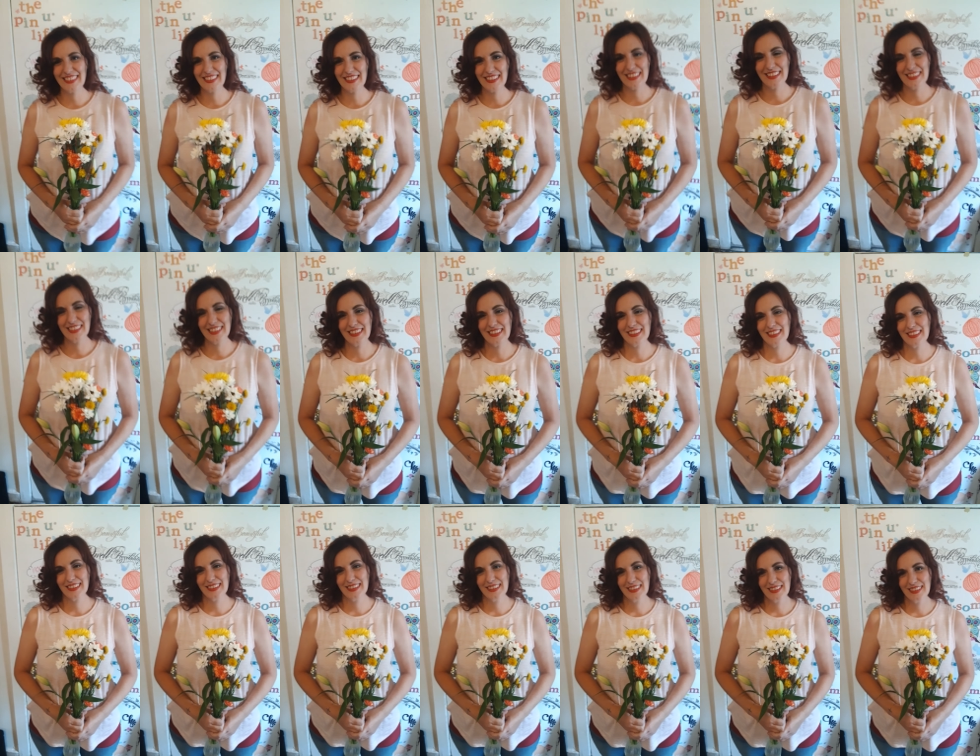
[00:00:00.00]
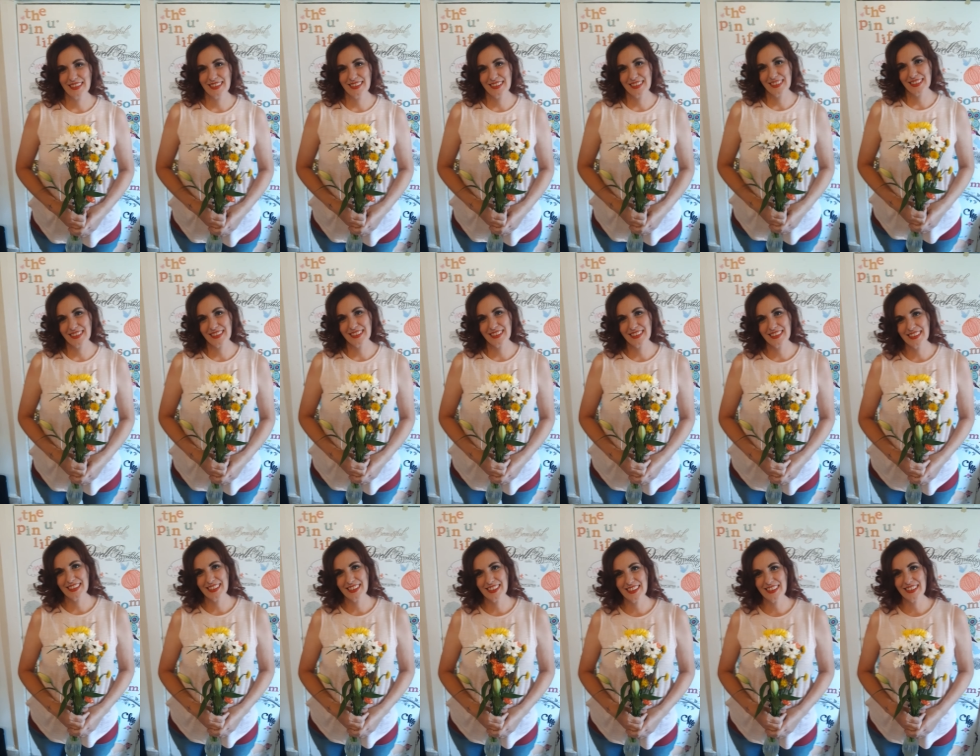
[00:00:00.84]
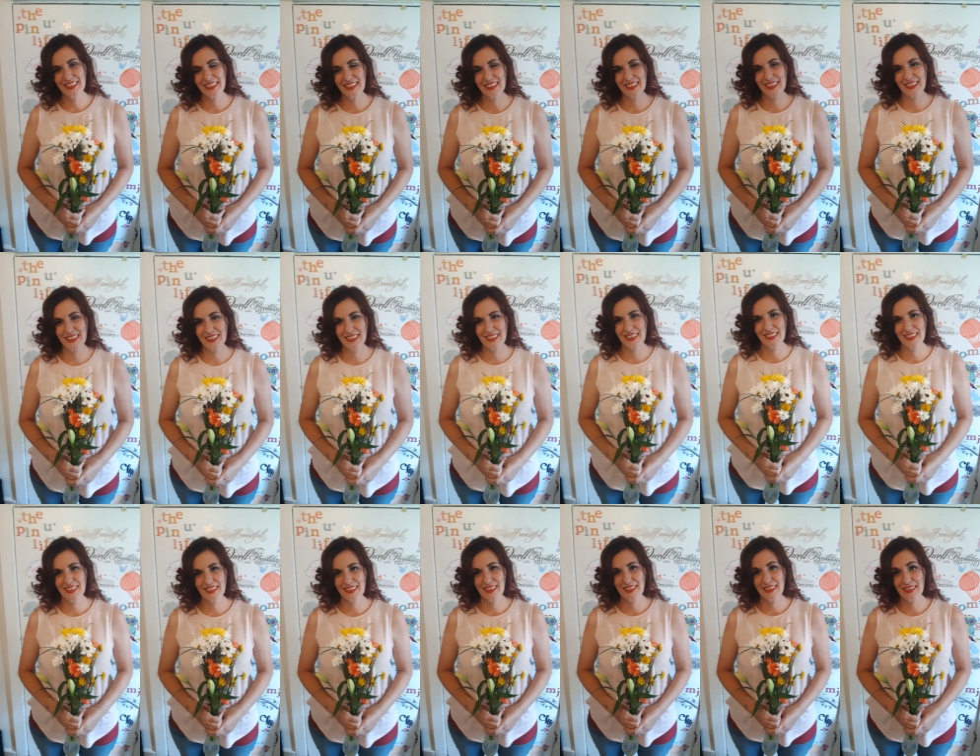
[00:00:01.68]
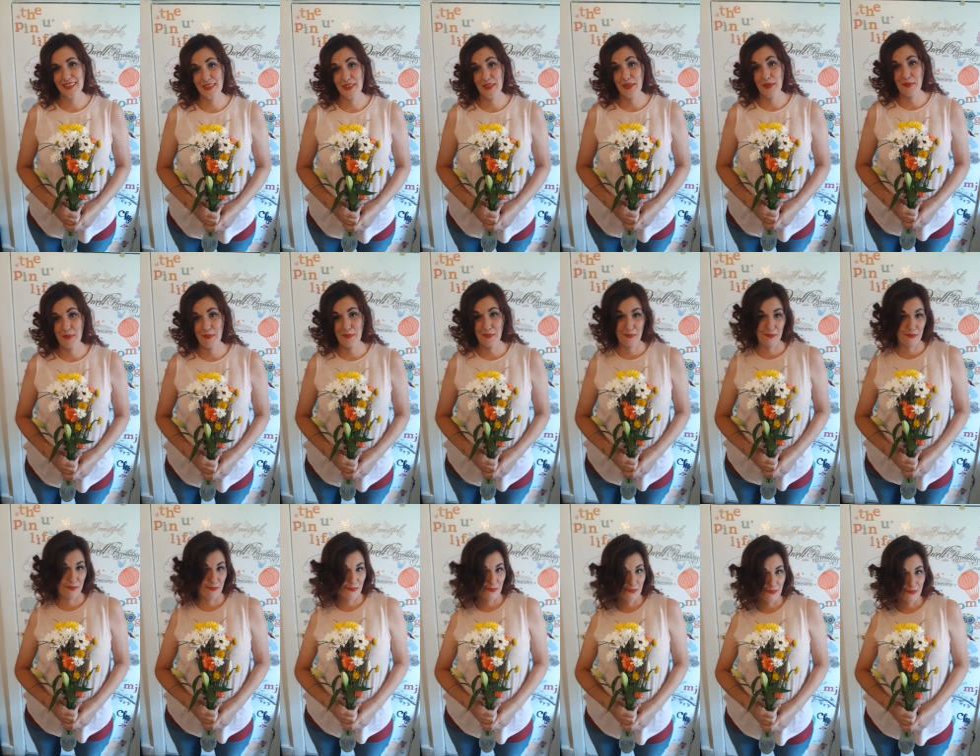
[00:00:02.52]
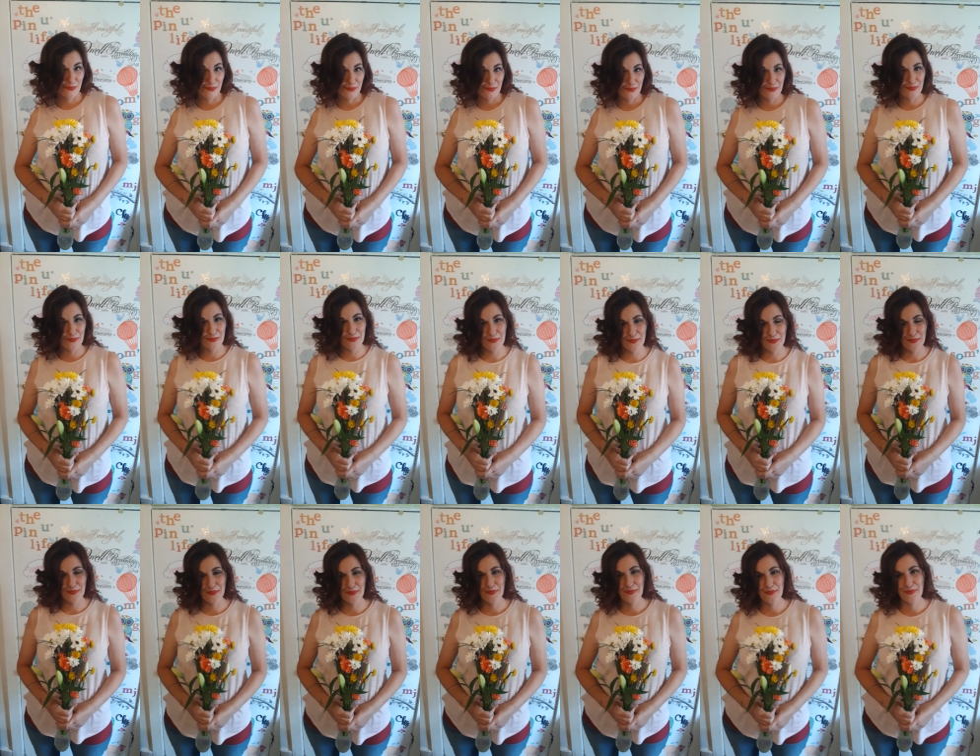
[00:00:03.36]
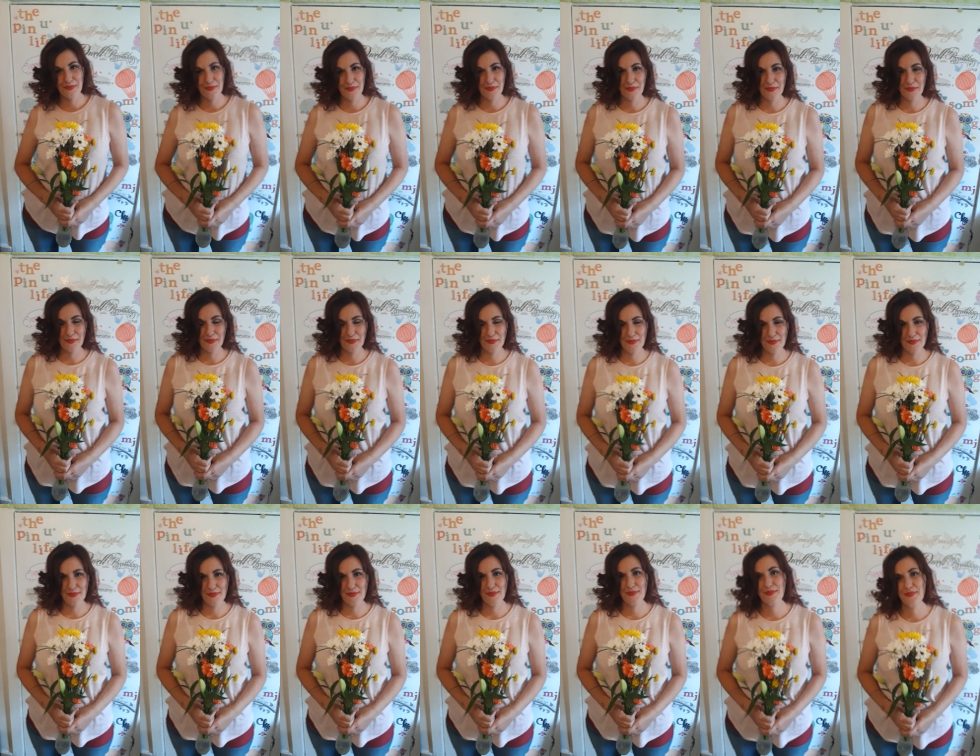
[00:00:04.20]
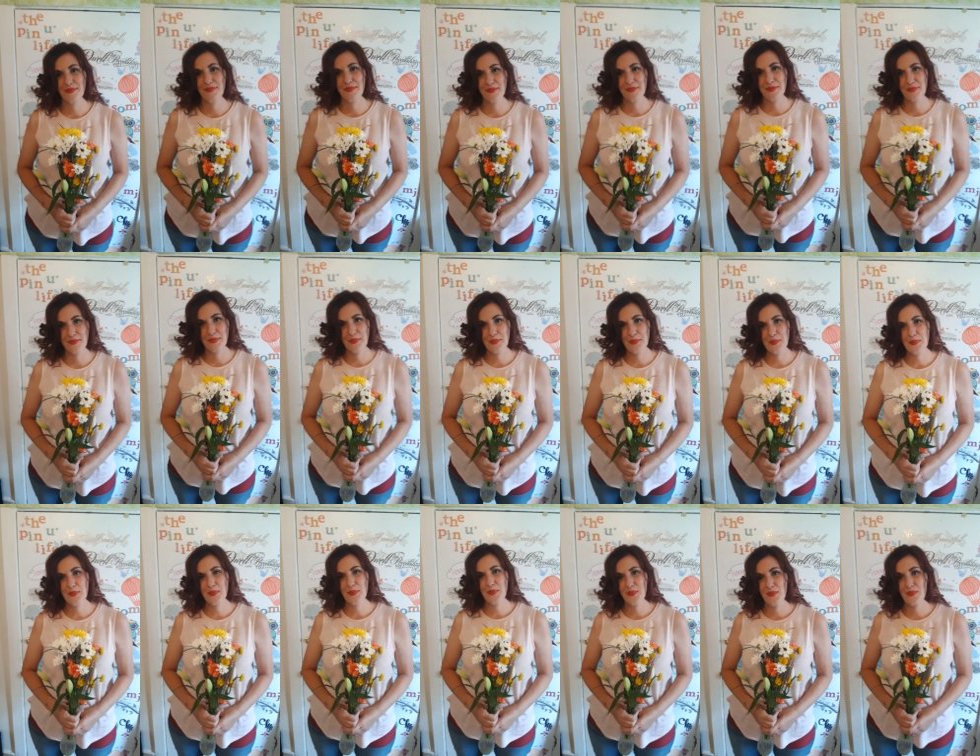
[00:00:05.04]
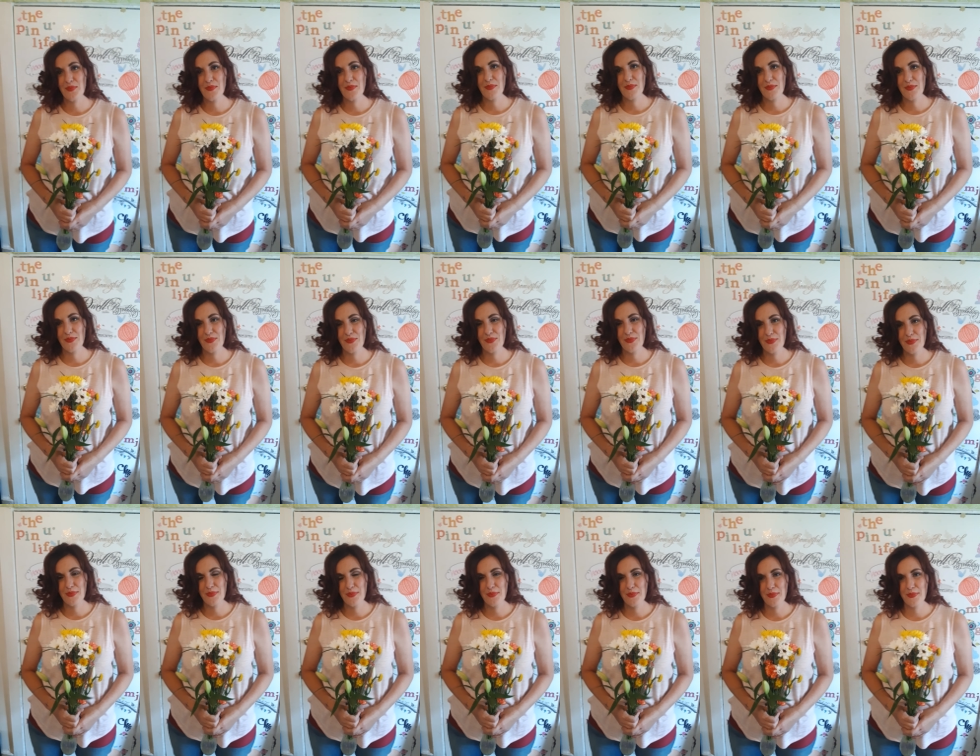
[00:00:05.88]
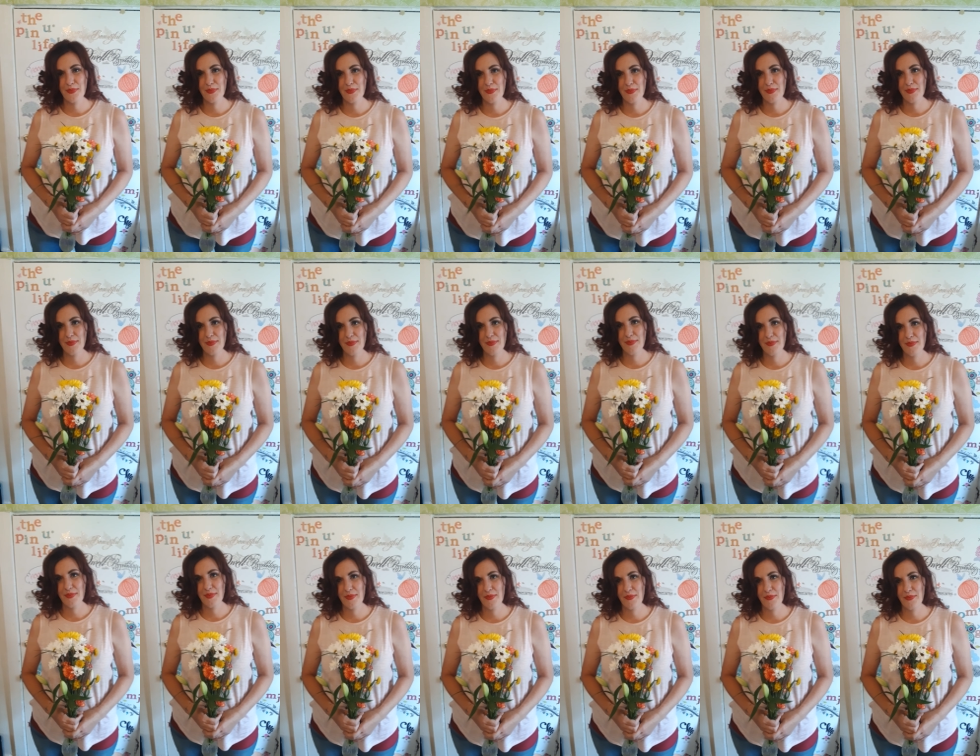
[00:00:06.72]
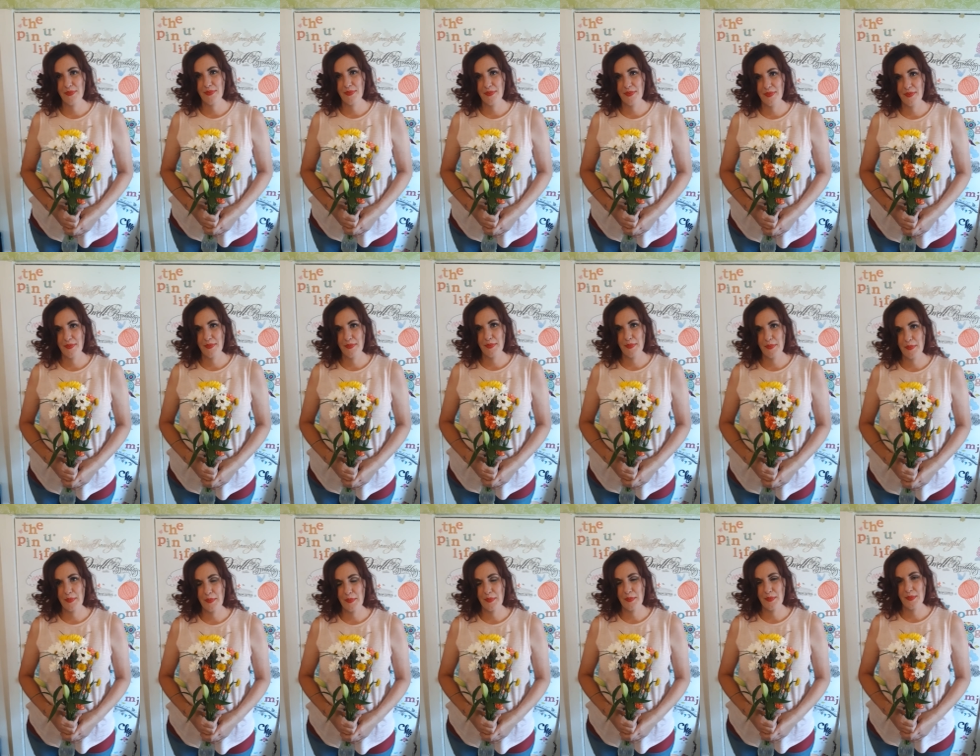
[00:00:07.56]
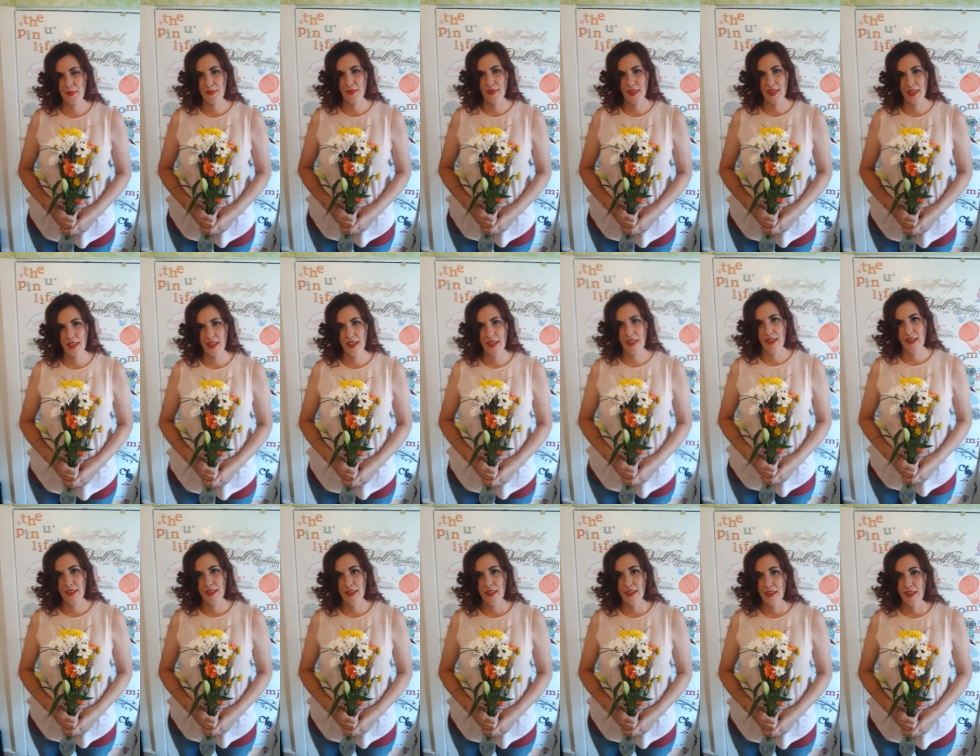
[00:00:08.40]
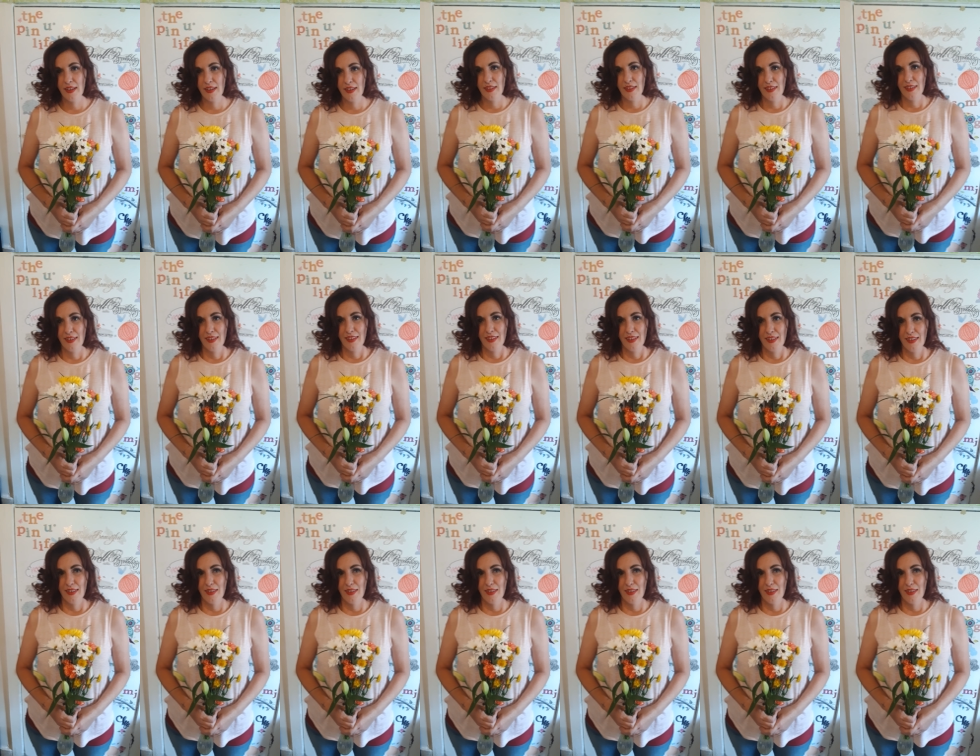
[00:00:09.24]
All right, I'm here with Queen Kathryn, Bonnie's Joy Pinup and Boudoir. She just got done with her royal experience. And how do you feel?